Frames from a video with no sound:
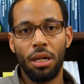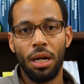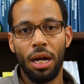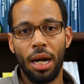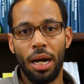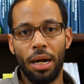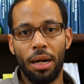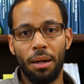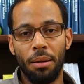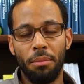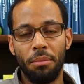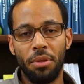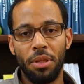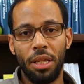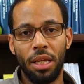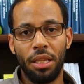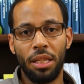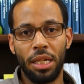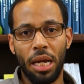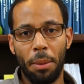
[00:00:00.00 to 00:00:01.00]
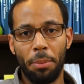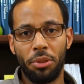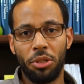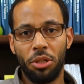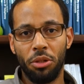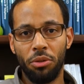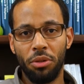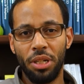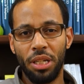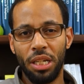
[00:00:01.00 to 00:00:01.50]
um, then the
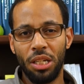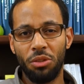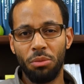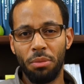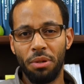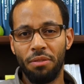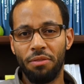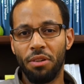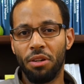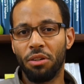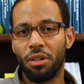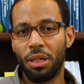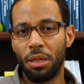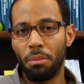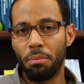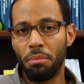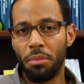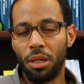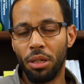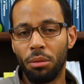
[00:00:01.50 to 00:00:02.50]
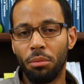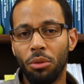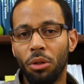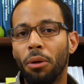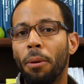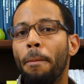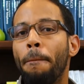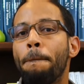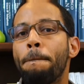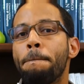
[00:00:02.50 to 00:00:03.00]
opportunities would be very
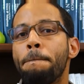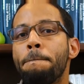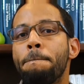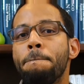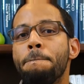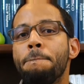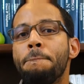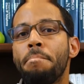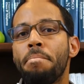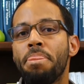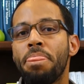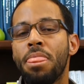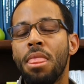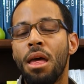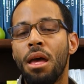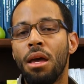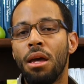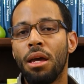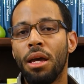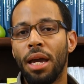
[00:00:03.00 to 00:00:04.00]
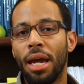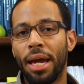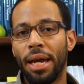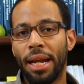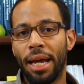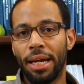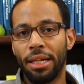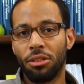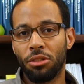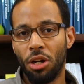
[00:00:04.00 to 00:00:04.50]
minimal. And
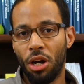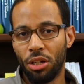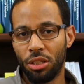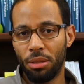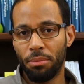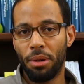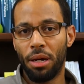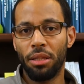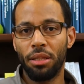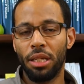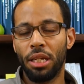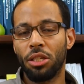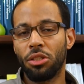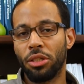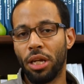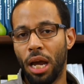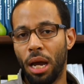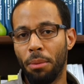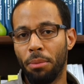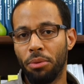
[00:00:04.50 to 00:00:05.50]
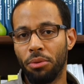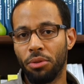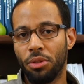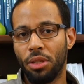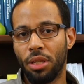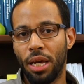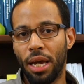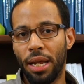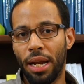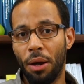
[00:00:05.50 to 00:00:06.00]
I talked about the example
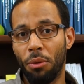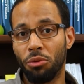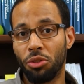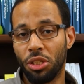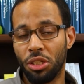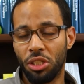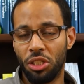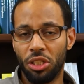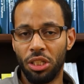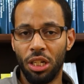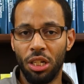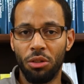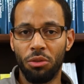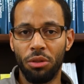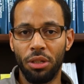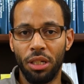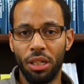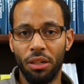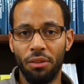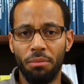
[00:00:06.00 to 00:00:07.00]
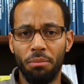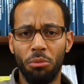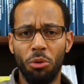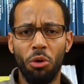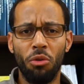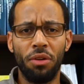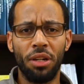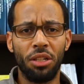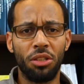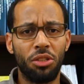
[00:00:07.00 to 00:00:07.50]
that I was considering of
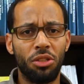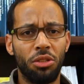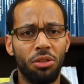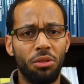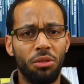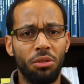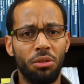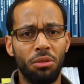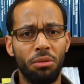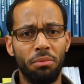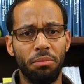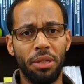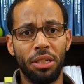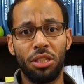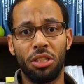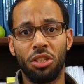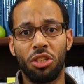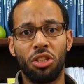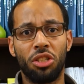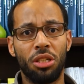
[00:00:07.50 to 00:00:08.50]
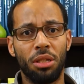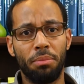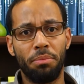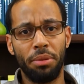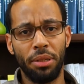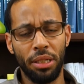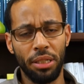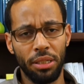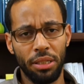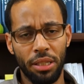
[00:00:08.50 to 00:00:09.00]
moving to
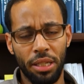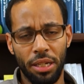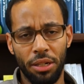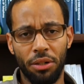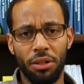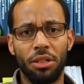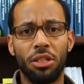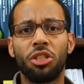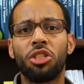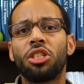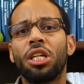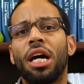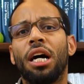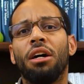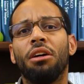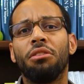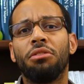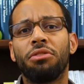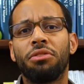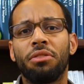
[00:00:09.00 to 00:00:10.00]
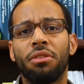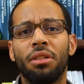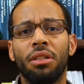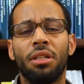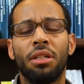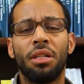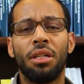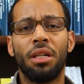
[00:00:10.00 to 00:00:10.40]
Mississippi, there in the South.